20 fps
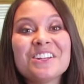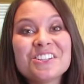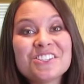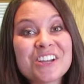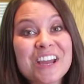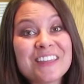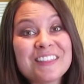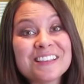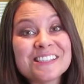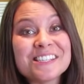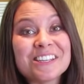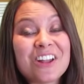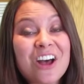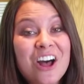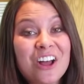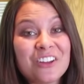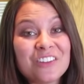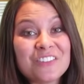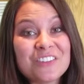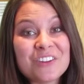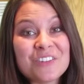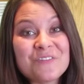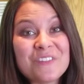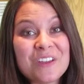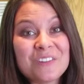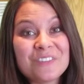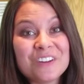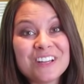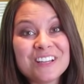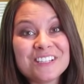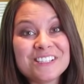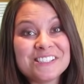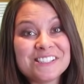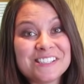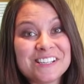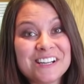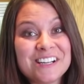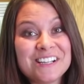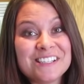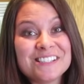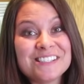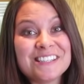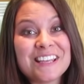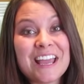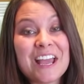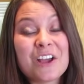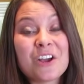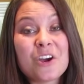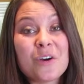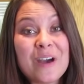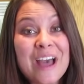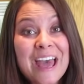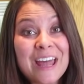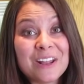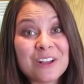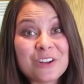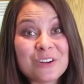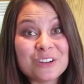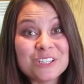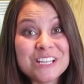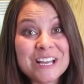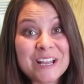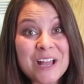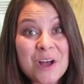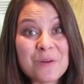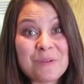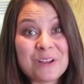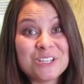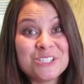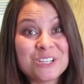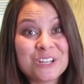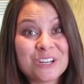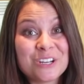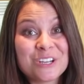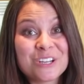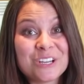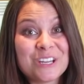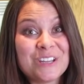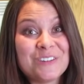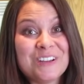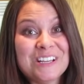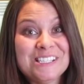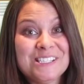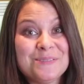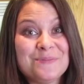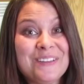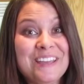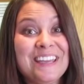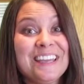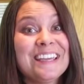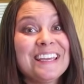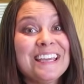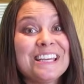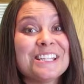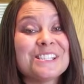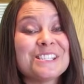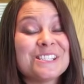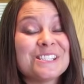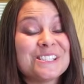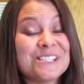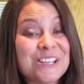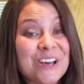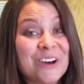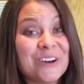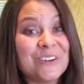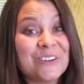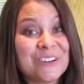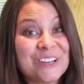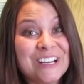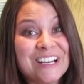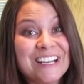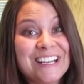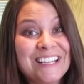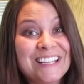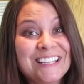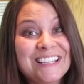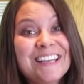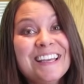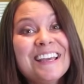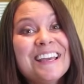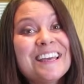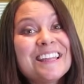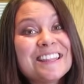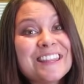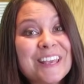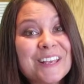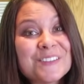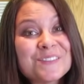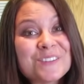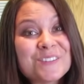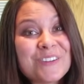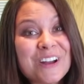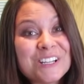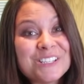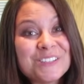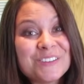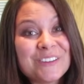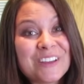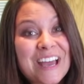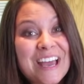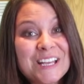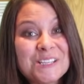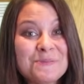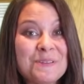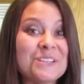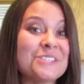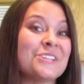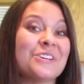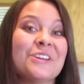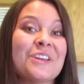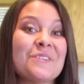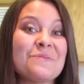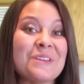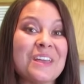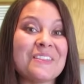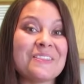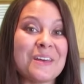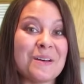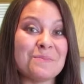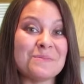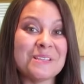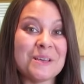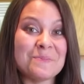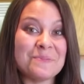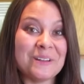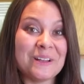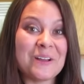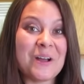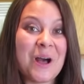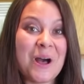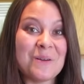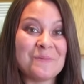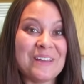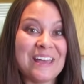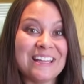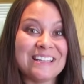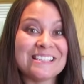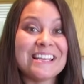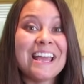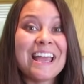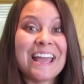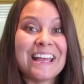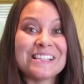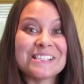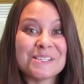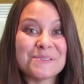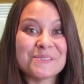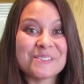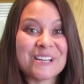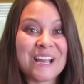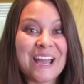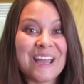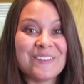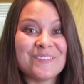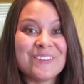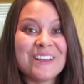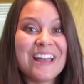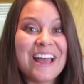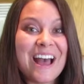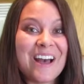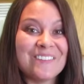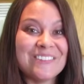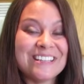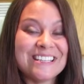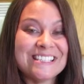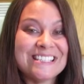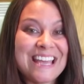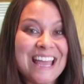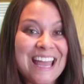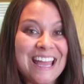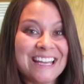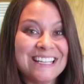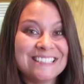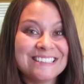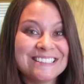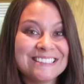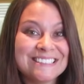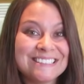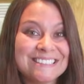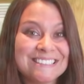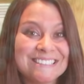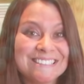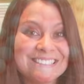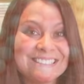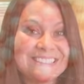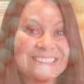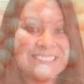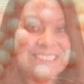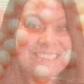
Try this on all of your favorite desserts and go ahead and go check out my sugar cookie recipe. It's so good. Thanks for watching you guys. Make sure you give me a thumbs up and a comment and subscribe. Have a good day.